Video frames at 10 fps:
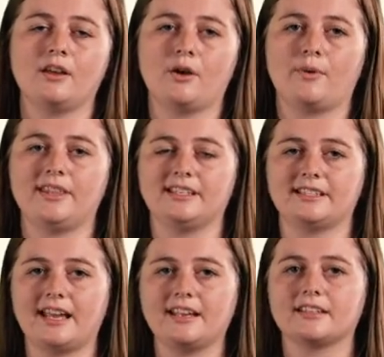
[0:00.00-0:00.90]
We then
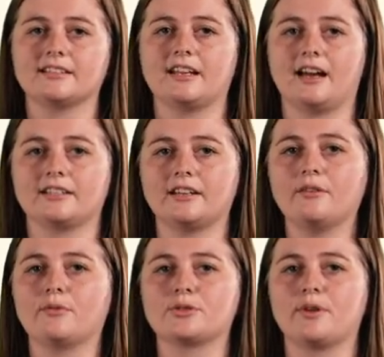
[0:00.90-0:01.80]
take this data,
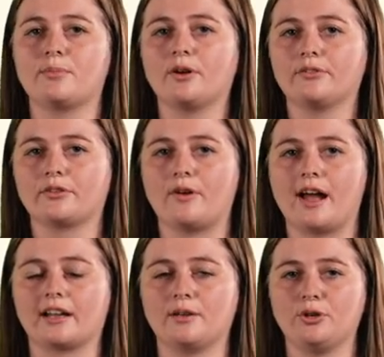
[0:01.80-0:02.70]
which we put through
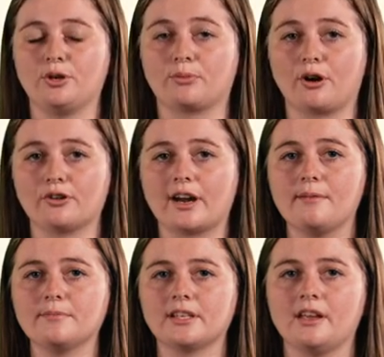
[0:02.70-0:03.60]
our computer
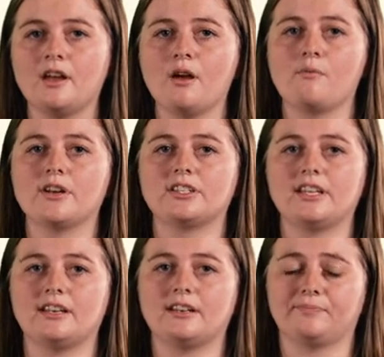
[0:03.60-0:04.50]
programs, which
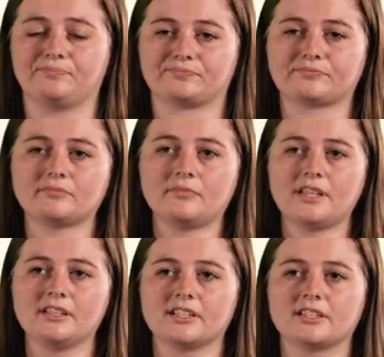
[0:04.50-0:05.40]
then
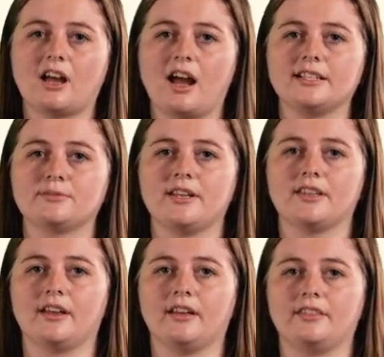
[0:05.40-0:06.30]
decides
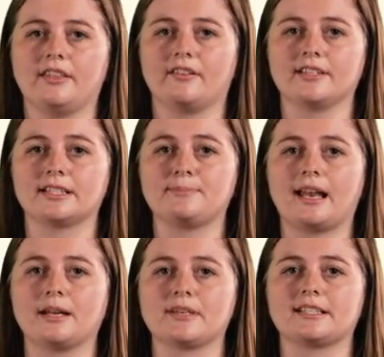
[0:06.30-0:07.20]
whether there is a
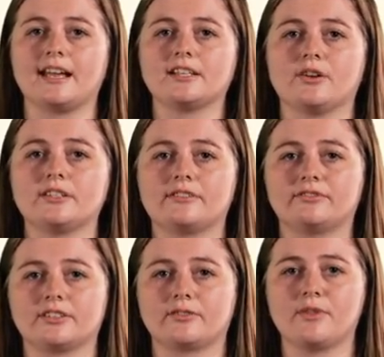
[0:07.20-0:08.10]
spelling mistake, so a
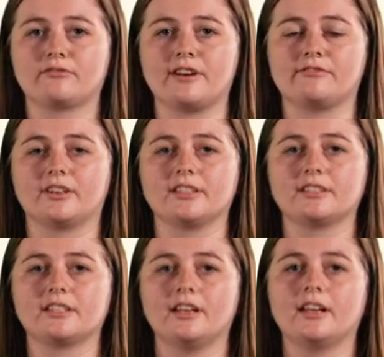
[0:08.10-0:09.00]
difference from the
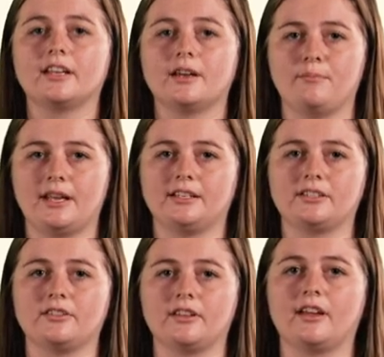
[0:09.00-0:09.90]
reference compared
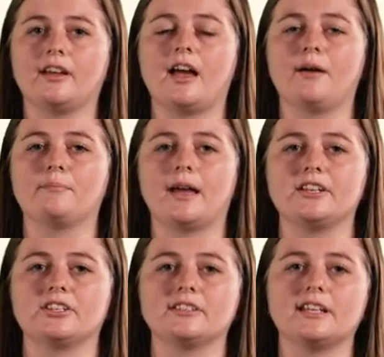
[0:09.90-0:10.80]
to the um,
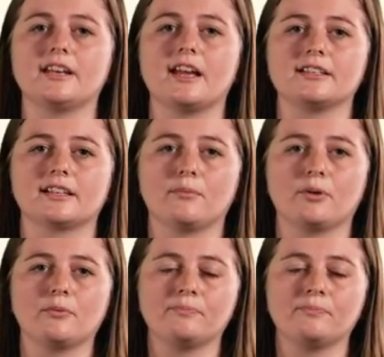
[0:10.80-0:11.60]
patient DNA sample.